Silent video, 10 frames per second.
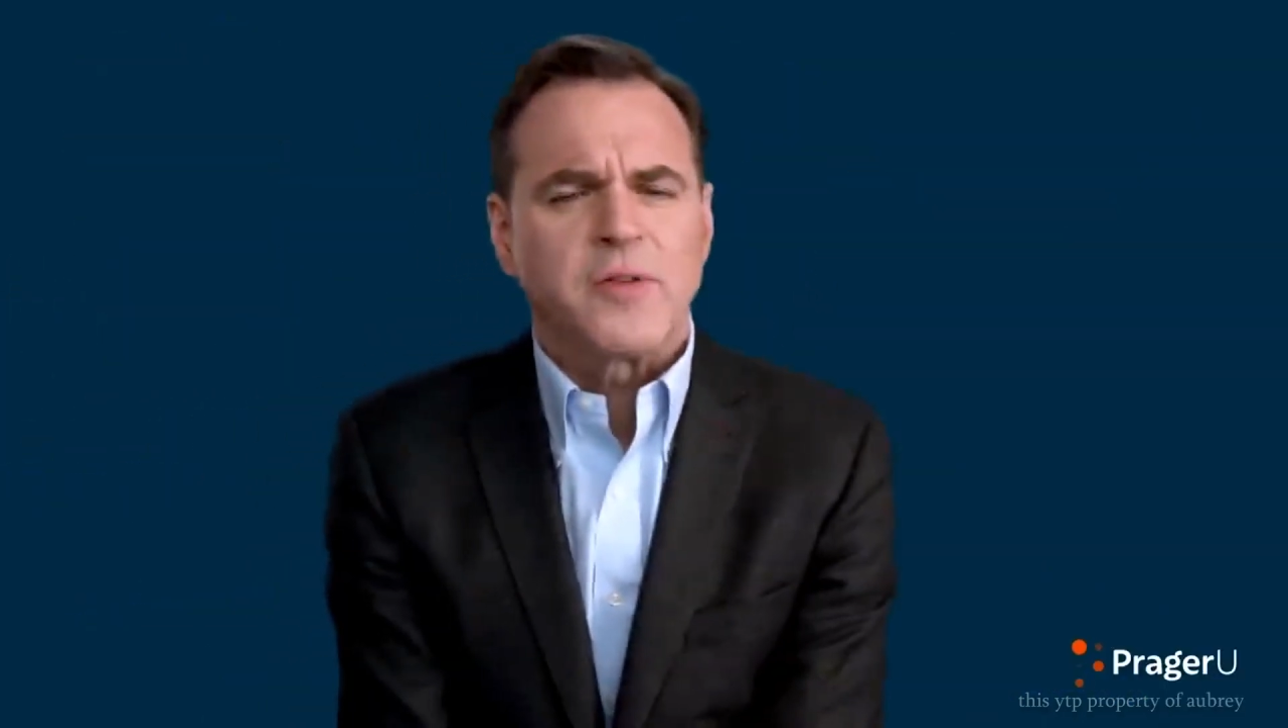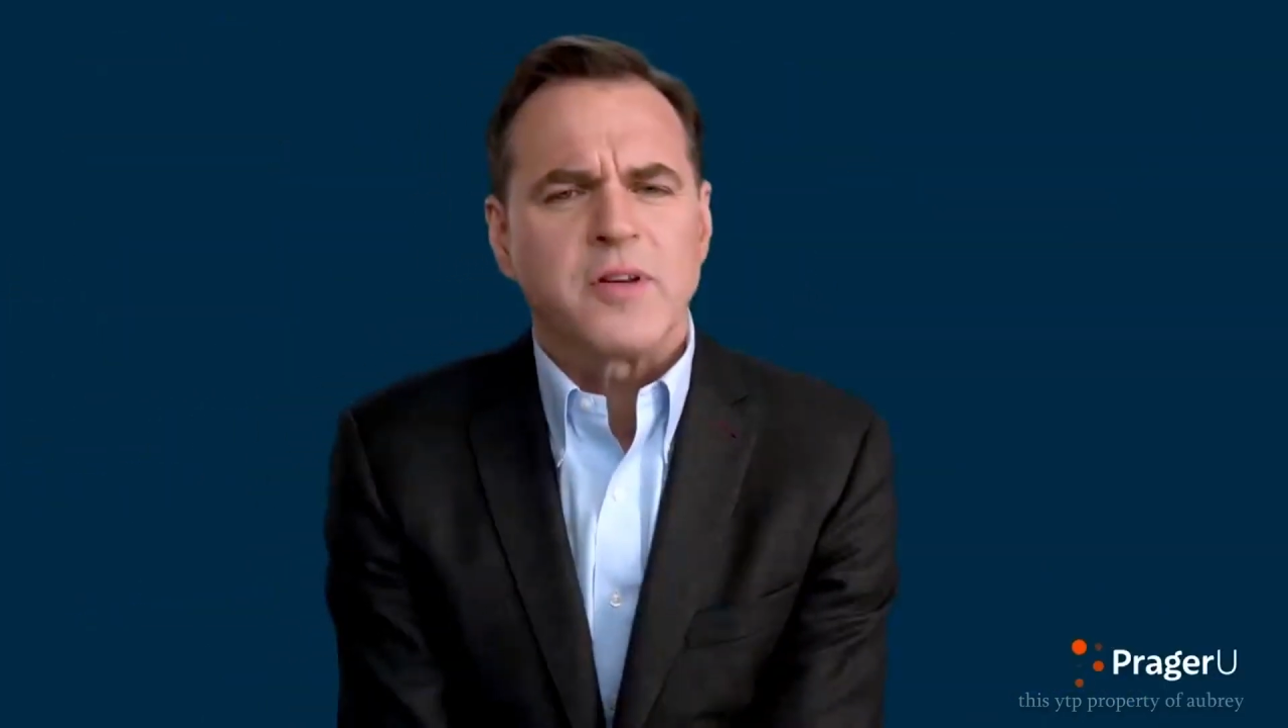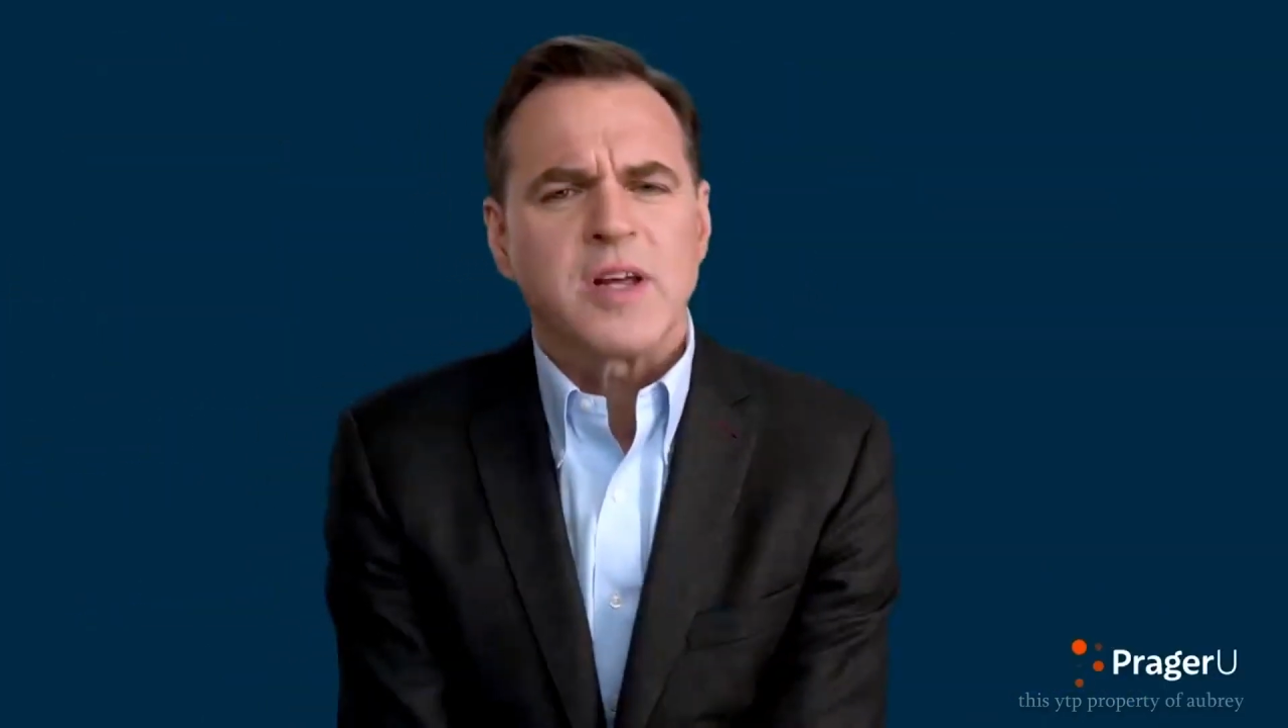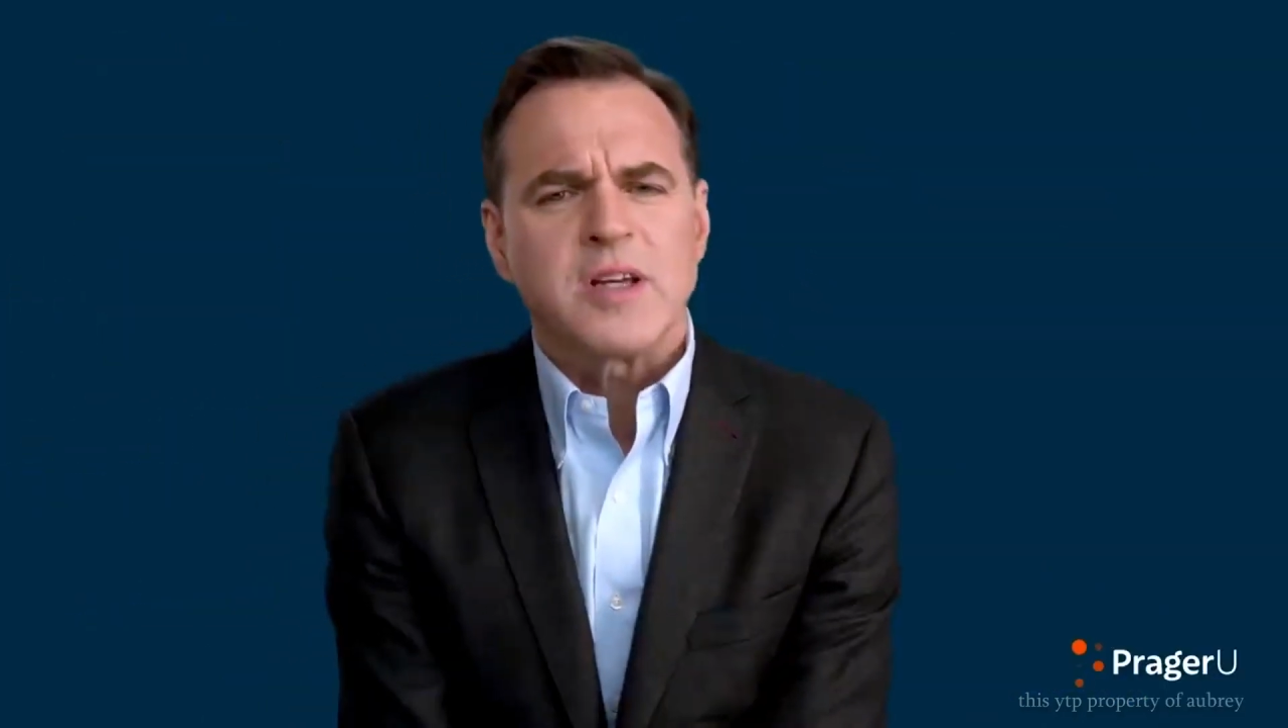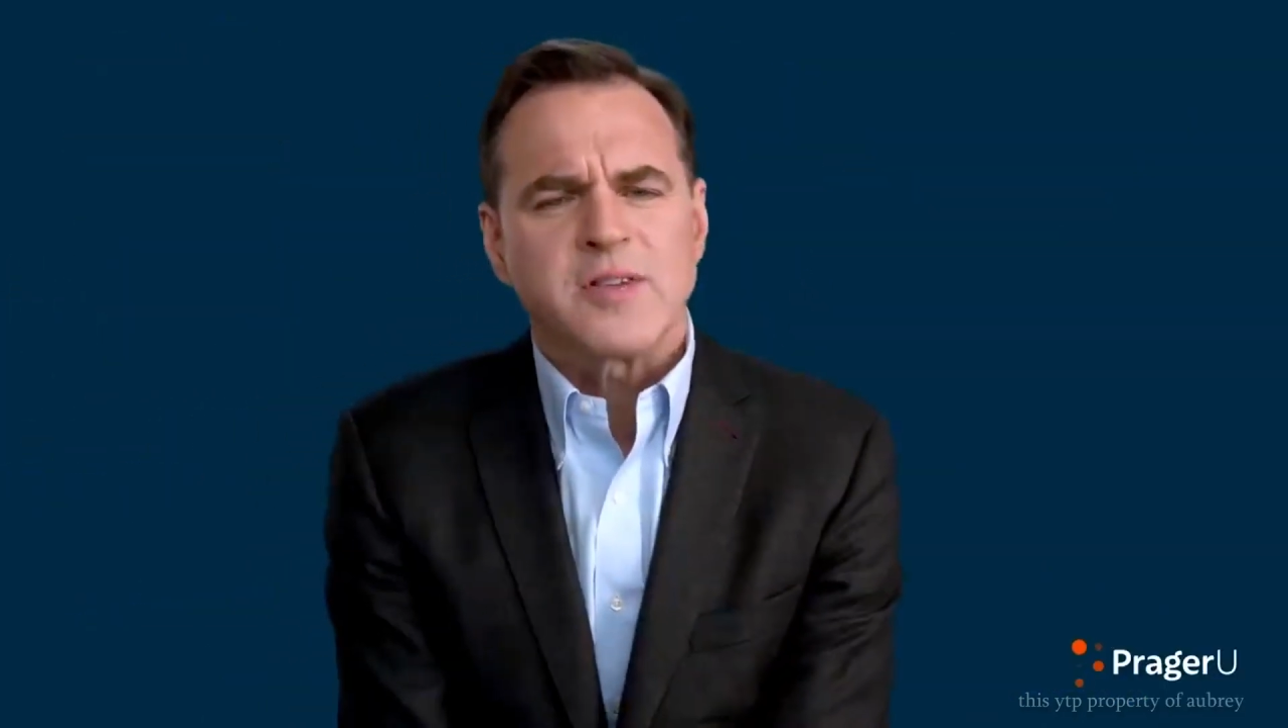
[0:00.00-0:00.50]
for
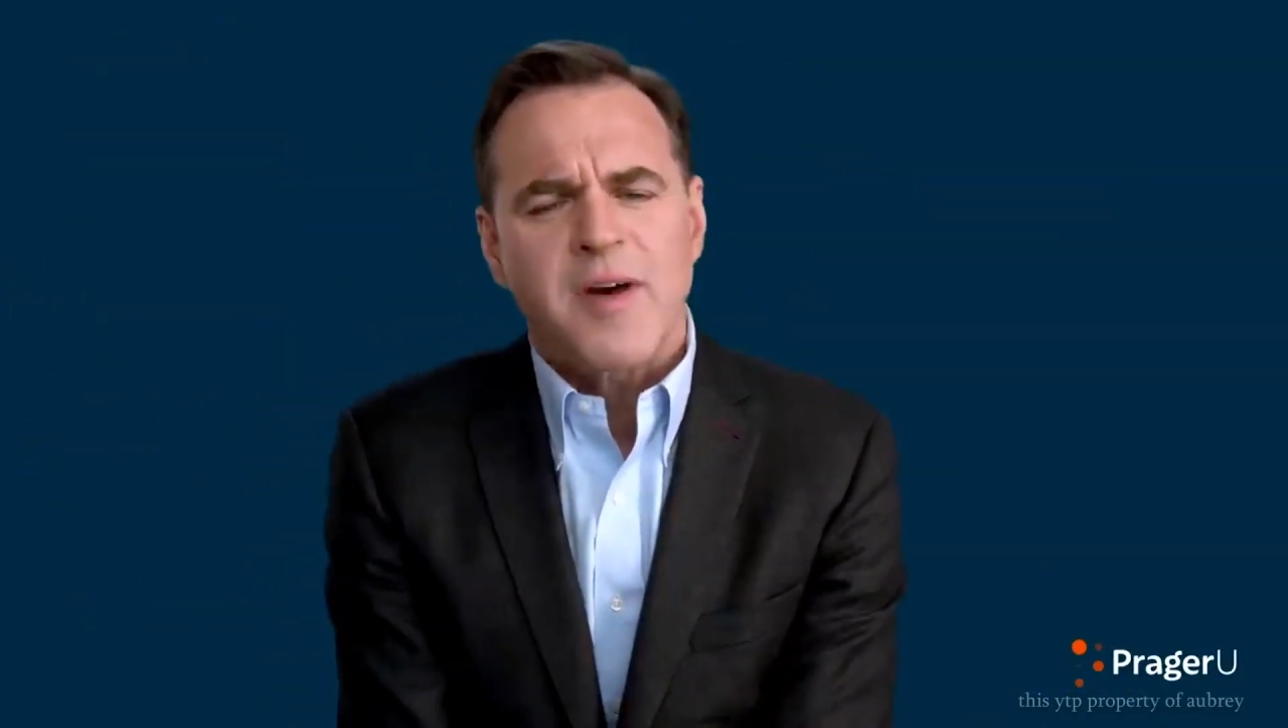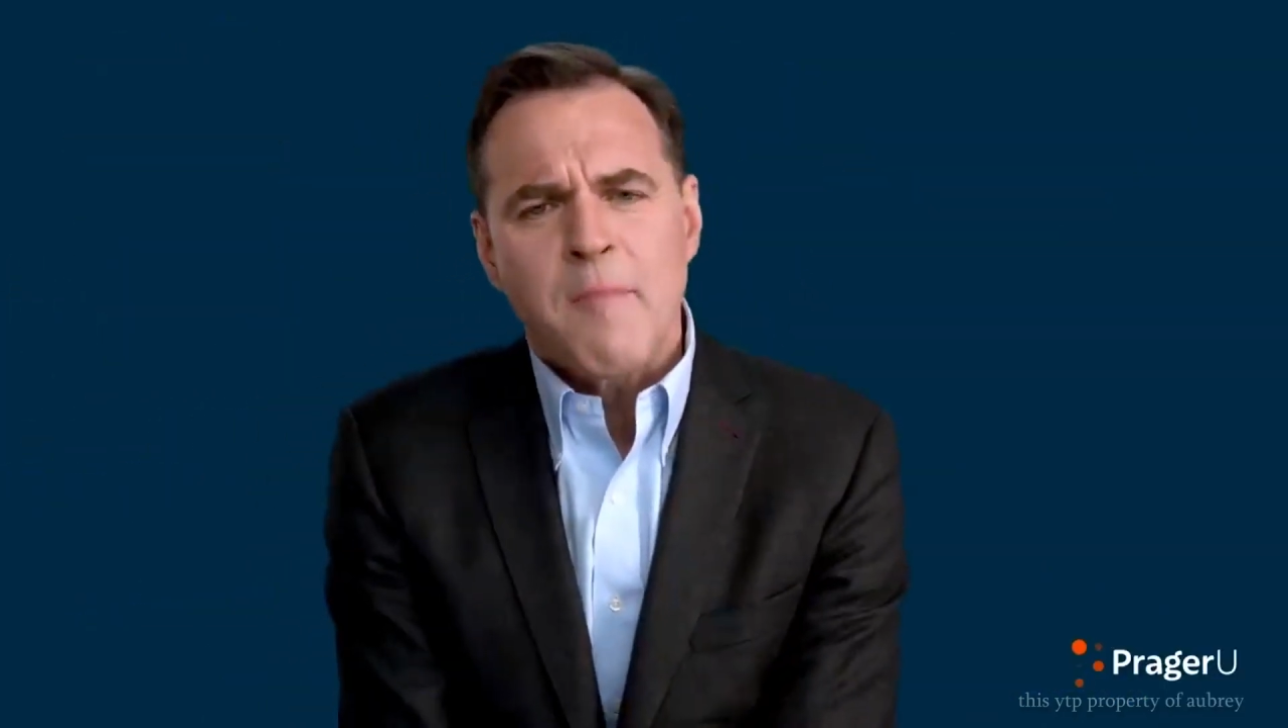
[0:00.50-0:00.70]
the days of